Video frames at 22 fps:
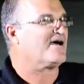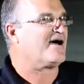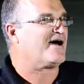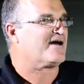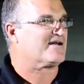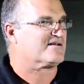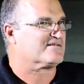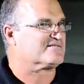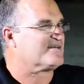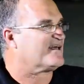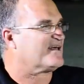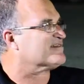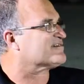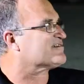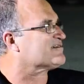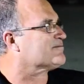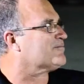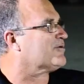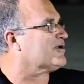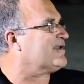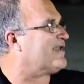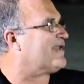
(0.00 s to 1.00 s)
at a
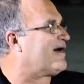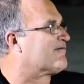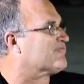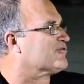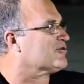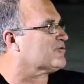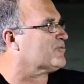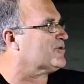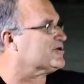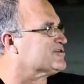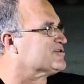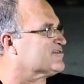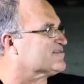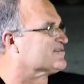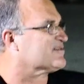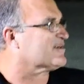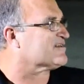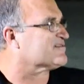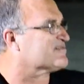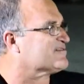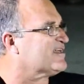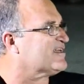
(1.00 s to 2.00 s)
sensible level which is
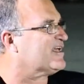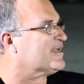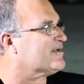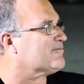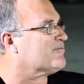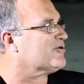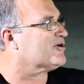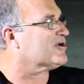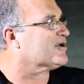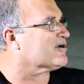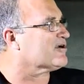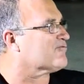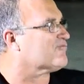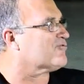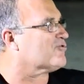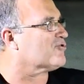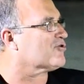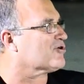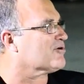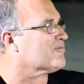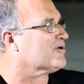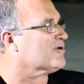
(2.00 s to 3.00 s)
sustainable and
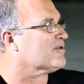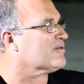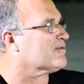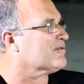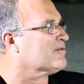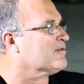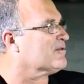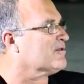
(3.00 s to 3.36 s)
affordable.